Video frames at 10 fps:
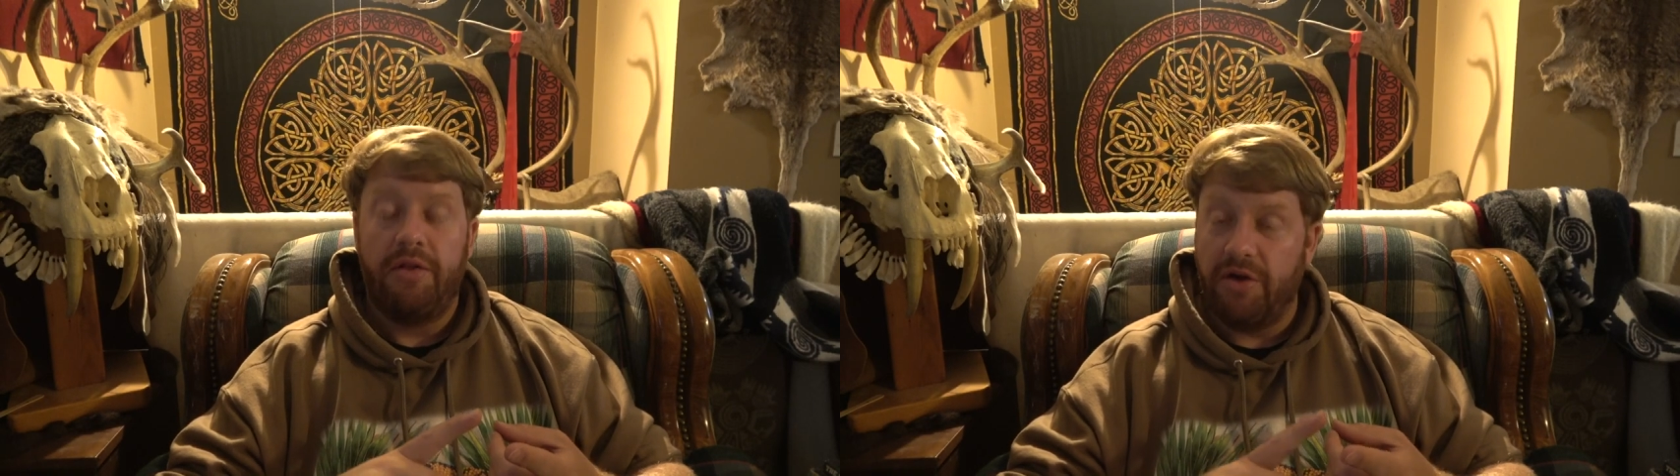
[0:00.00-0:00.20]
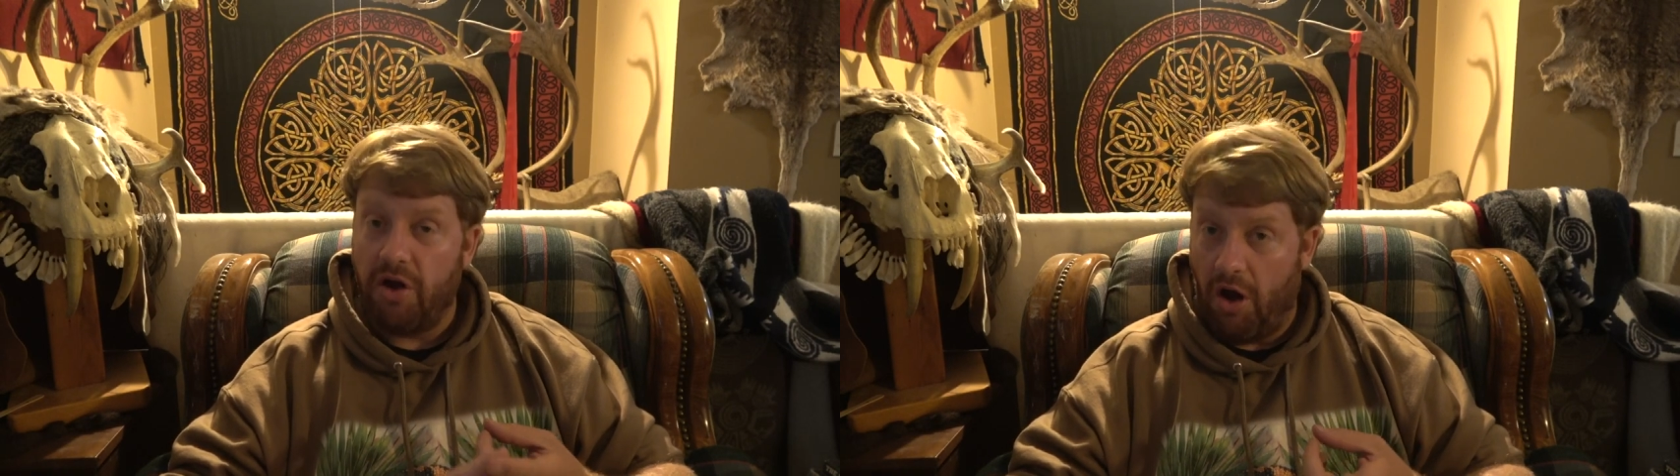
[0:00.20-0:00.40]

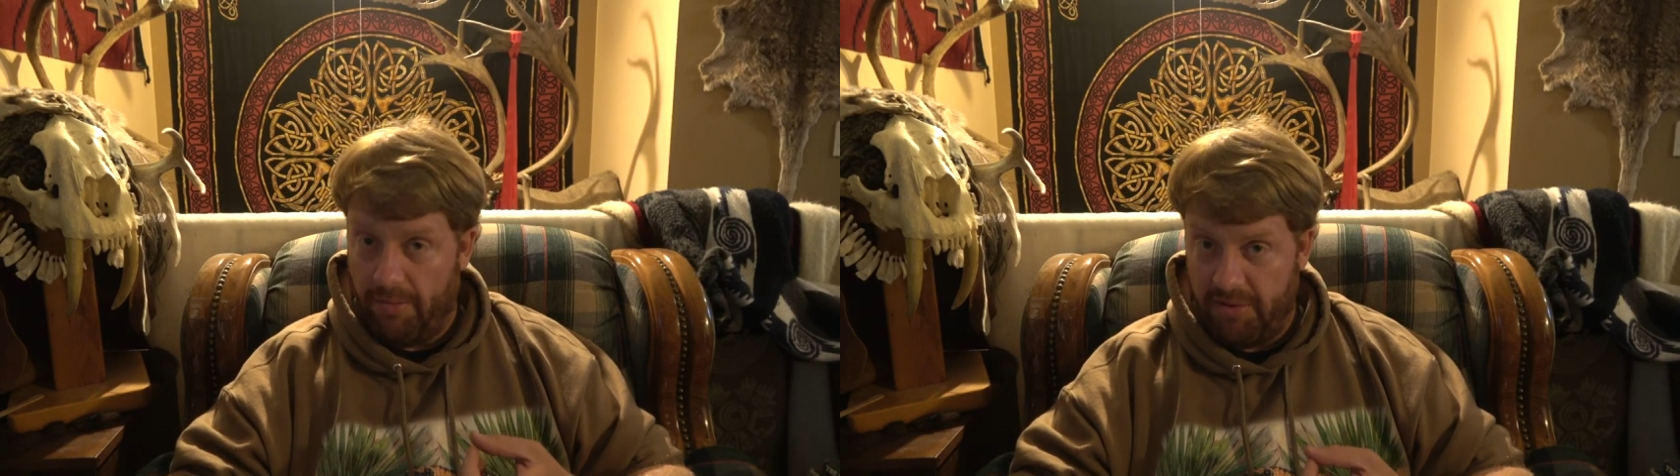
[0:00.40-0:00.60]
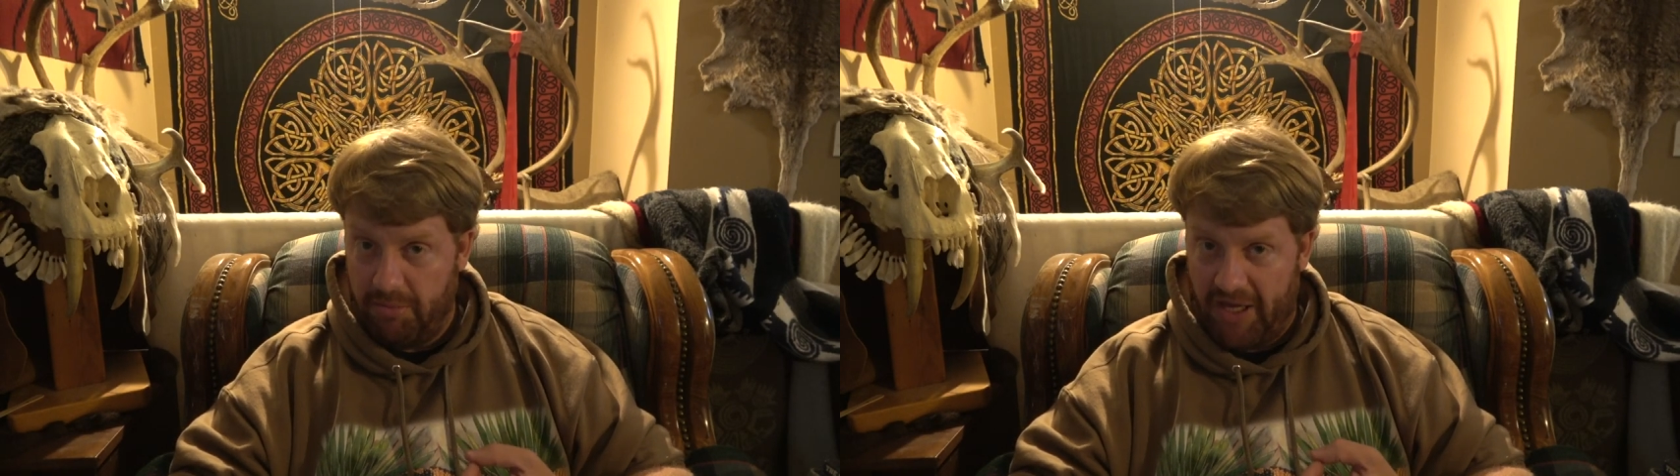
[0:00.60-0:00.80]
the
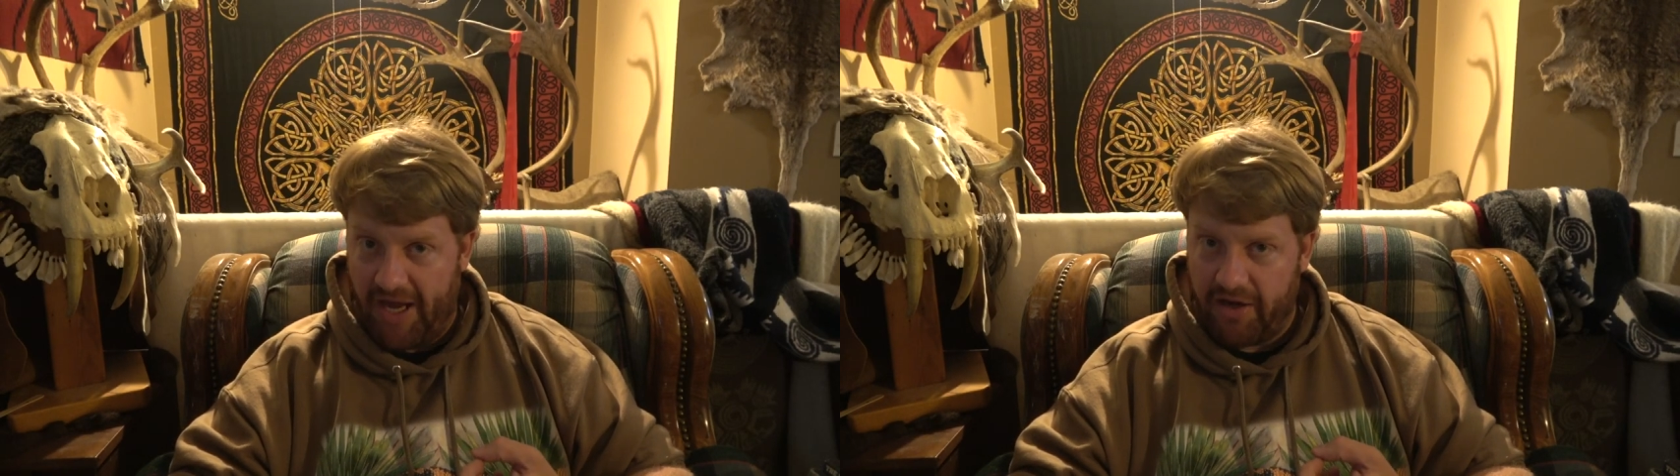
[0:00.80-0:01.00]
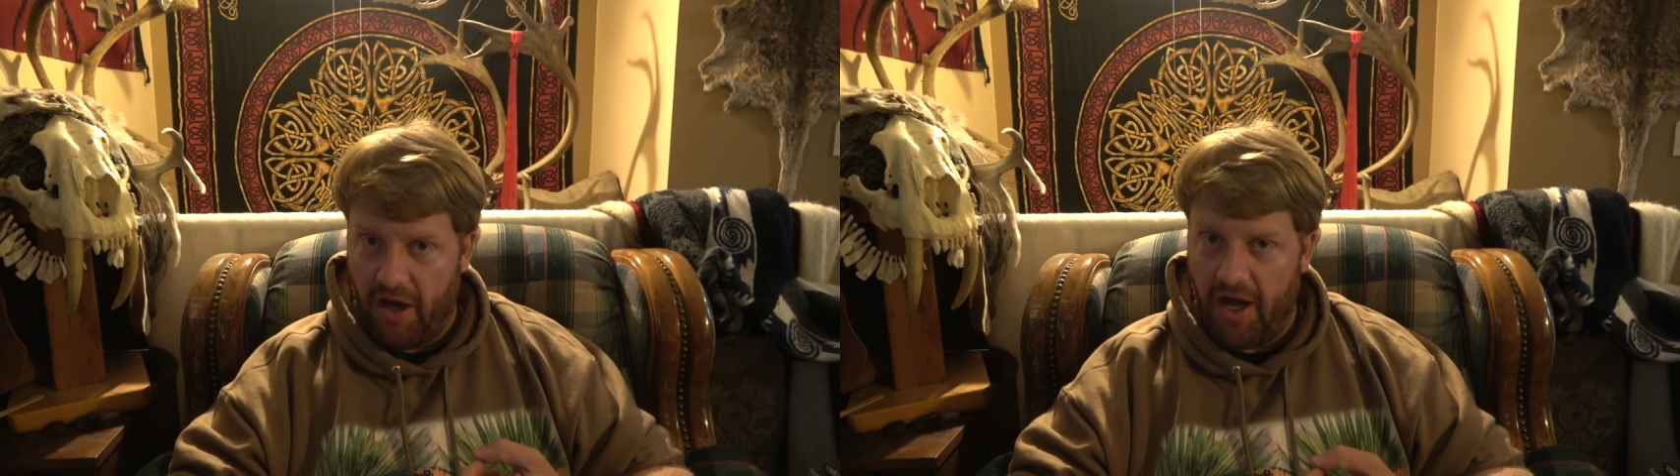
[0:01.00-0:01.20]
common
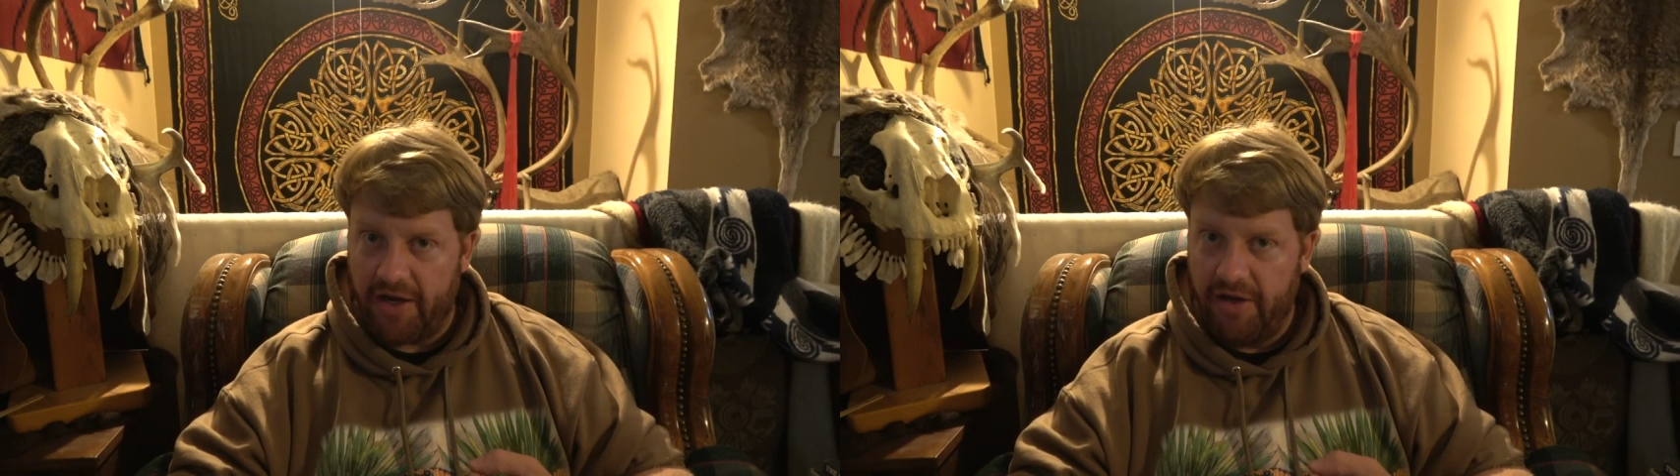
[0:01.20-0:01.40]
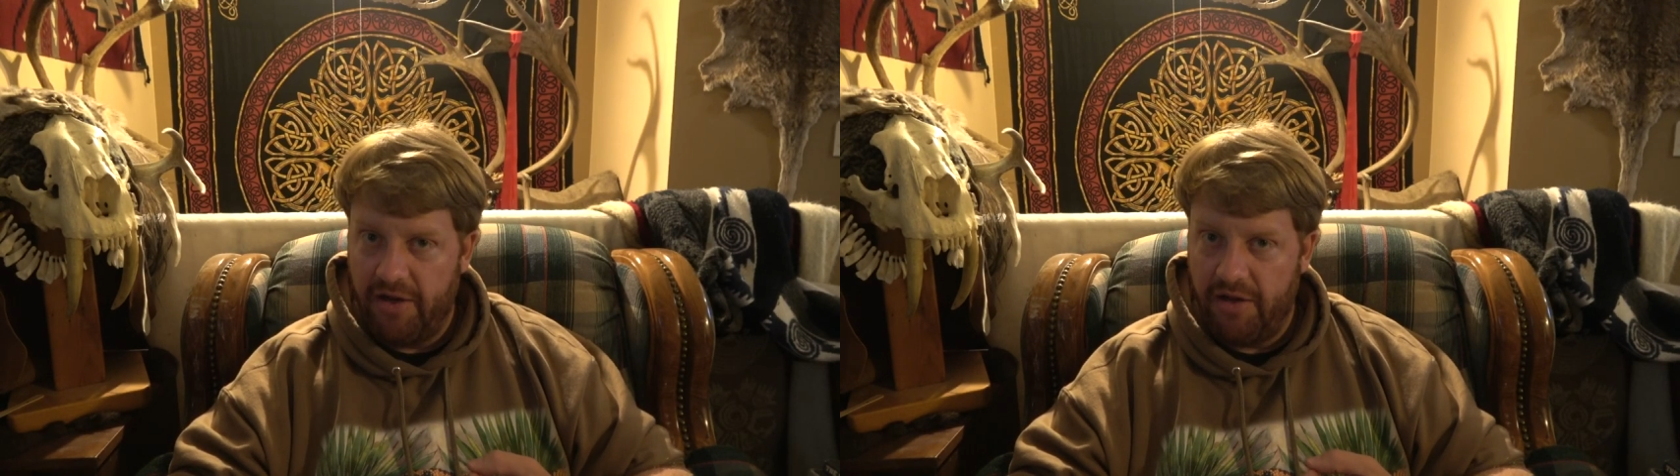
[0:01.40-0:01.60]
black hawk